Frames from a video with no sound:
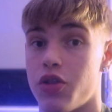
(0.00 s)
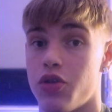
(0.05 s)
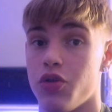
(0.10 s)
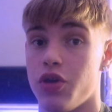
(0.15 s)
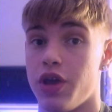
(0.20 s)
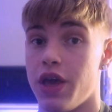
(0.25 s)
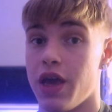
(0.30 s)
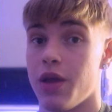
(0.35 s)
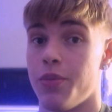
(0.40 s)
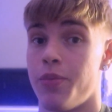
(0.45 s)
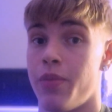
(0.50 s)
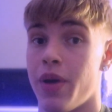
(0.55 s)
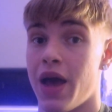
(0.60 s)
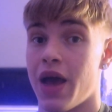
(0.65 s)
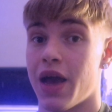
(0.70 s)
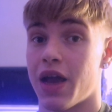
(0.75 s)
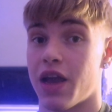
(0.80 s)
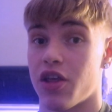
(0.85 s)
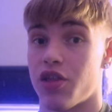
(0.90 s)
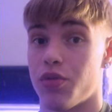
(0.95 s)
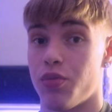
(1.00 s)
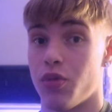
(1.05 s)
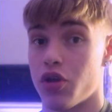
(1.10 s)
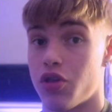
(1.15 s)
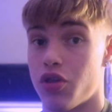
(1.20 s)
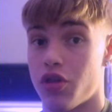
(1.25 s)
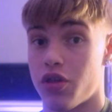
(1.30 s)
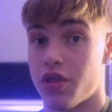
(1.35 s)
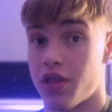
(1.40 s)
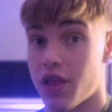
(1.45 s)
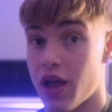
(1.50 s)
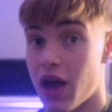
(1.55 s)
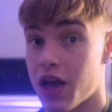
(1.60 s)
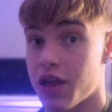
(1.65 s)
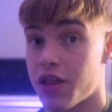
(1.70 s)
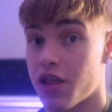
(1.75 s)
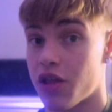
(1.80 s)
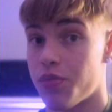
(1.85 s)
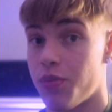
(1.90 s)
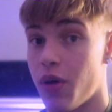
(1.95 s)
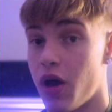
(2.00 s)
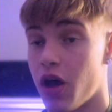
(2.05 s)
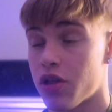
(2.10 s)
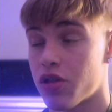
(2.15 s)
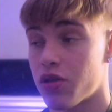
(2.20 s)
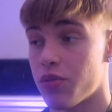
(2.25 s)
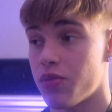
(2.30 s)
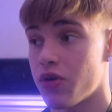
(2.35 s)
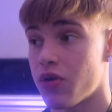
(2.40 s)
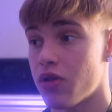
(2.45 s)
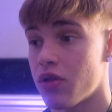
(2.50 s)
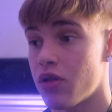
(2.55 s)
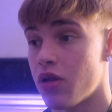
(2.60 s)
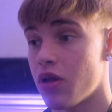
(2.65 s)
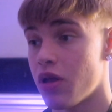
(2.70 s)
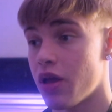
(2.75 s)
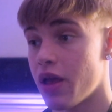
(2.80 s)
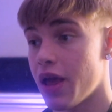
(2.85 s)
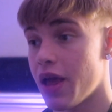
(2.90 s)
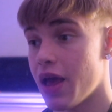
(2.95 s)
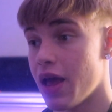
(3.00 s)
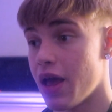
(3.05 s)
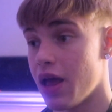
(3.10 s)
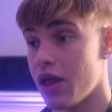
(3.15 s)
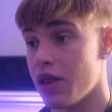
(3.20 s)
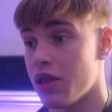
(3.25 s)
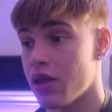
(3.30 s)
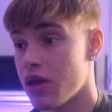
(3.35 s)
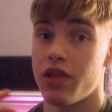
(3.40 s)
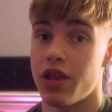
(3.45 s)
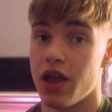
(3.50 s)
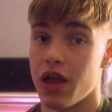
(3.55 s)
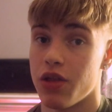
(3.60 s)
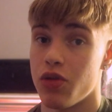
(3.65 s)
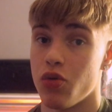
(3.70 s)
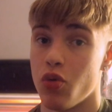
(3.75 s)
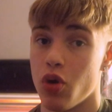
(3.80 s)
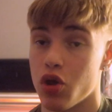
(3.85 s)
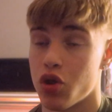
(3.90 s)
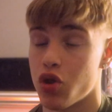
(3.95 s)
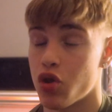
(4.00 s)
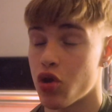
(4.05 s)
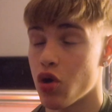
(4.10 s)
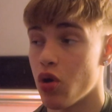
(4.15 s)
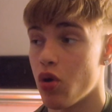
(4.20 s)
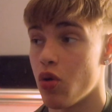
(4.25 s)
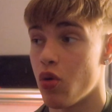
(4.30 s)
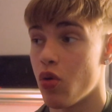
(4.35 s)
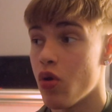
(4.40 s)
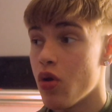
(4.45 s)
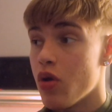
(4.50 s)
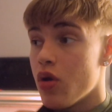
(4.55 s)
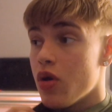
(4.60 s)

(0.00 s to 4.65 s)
to gain back as much size as possible and then do a show,